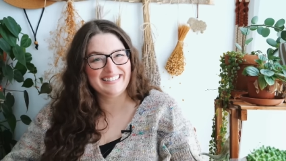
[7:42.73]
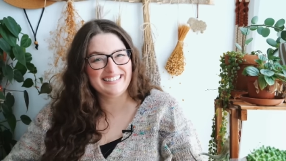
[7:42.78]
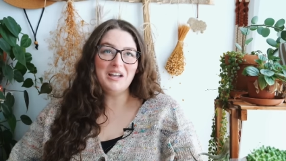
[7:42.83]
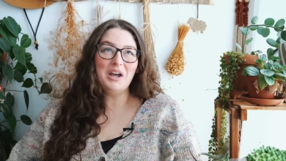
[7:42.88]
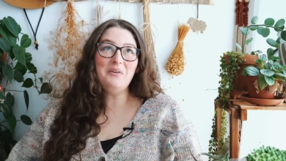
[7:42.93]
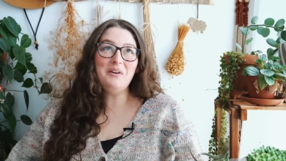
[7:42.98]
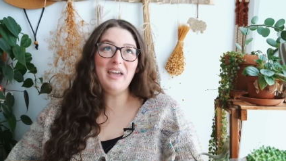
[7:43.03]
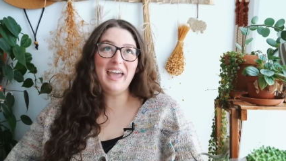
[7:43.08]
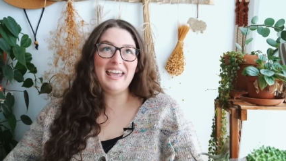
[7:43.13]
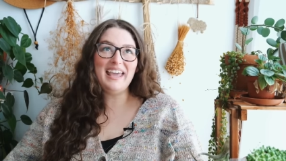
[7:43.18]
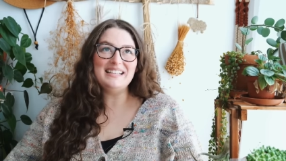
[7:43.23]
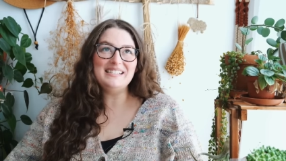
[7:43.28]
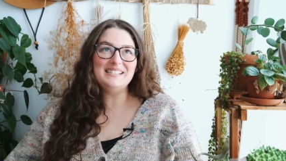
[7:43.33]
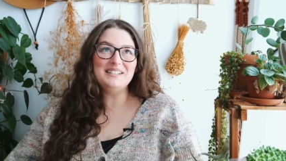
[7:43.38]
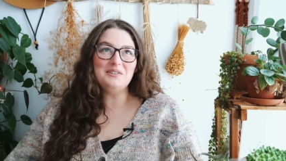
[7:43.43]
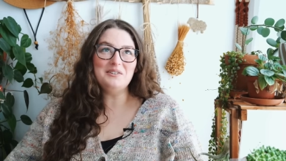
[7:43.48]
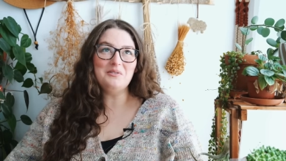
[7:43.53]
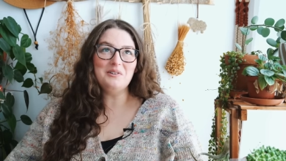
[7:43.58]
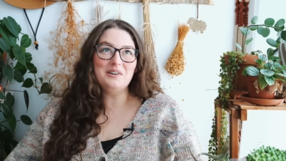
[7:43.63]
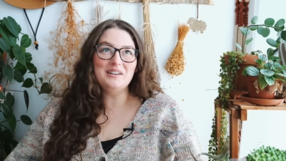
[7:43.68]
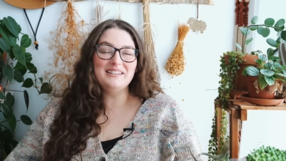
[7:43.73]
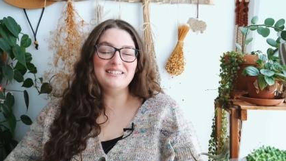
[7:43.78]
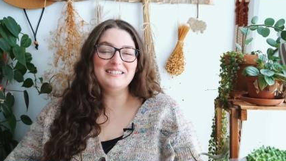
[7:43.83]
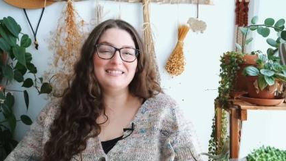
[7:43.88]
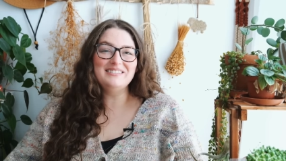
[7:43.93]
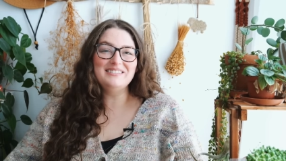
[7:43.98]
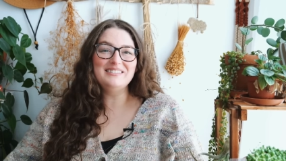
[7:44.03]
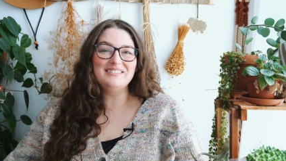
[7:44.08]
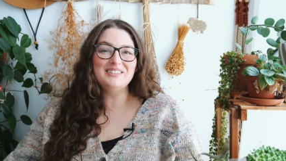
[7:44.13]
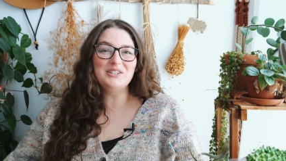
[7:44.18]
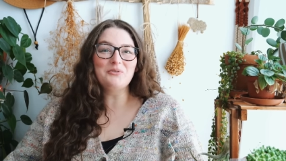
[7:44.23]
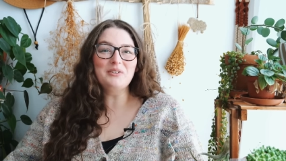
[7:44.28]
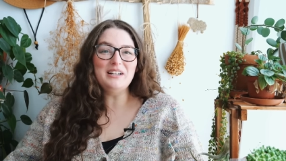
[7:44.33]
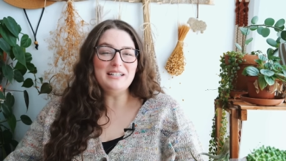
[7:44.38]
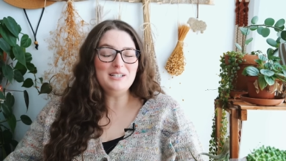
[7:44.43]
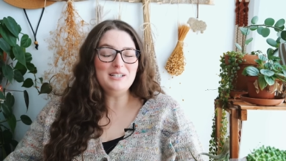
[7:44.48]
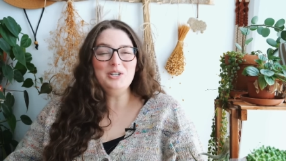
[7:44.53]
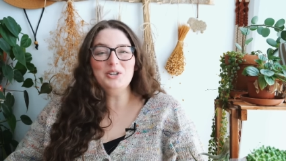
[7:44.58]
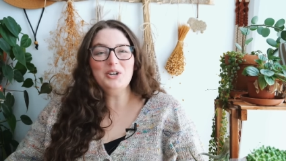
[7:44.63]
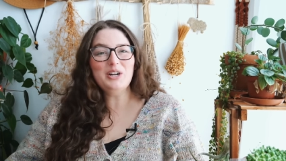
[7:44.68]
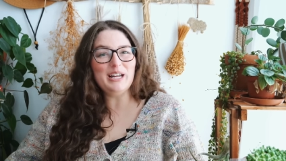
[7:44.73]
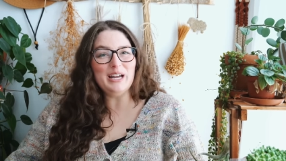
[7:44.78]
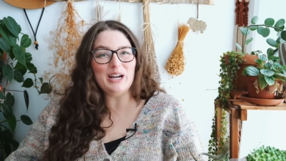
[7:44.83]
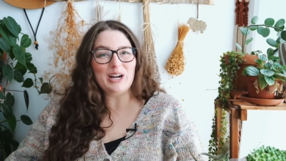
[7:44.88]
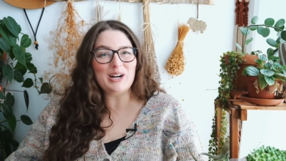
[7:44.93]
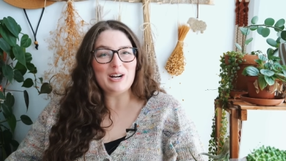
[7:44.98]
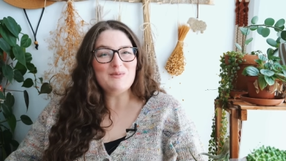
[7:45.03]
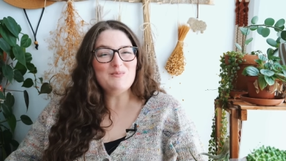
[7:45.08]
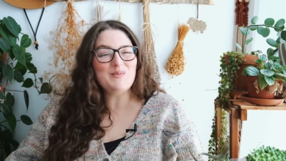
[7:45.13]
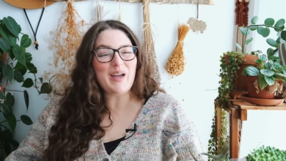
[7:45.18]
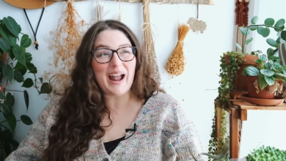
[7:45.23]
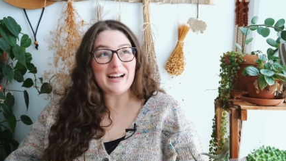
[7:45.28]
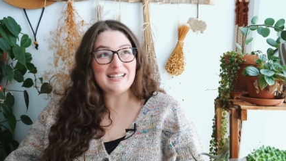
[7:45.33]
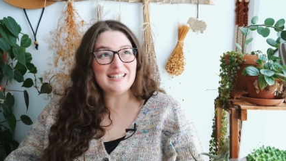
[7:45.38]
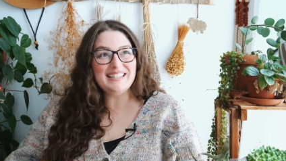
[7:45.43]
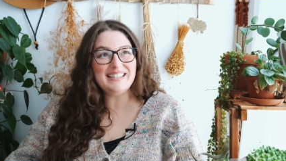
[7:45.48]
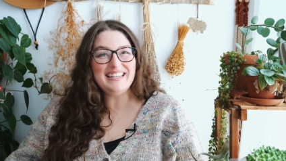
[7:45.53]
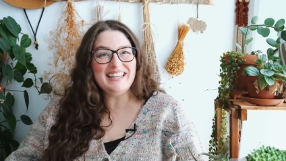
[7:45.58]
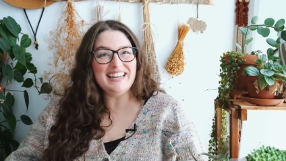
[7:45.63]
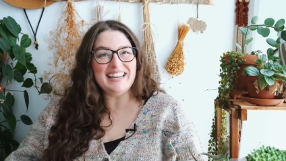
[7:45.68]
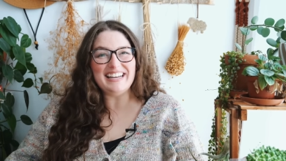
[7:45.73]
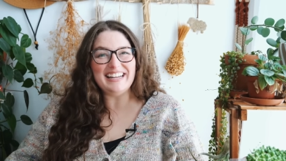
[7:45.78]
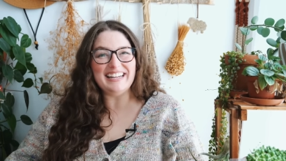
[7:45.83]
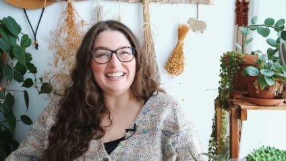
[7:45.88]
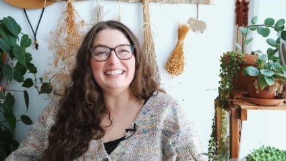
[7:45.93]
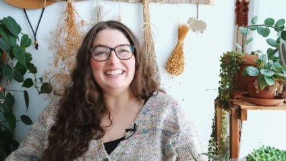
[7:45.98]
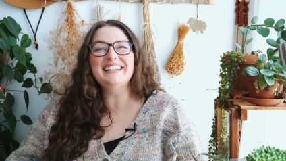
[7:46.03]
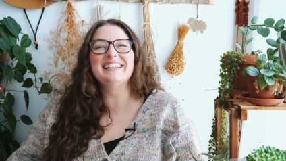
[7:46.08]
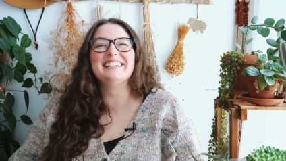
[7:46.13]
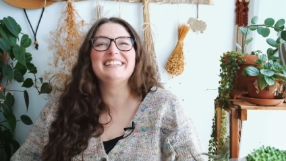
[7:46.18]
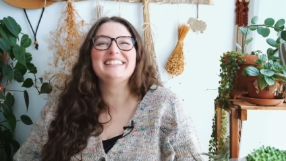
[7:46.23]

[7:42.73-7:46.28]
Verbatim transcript: Okay, so the reason you're here, back to the knitting.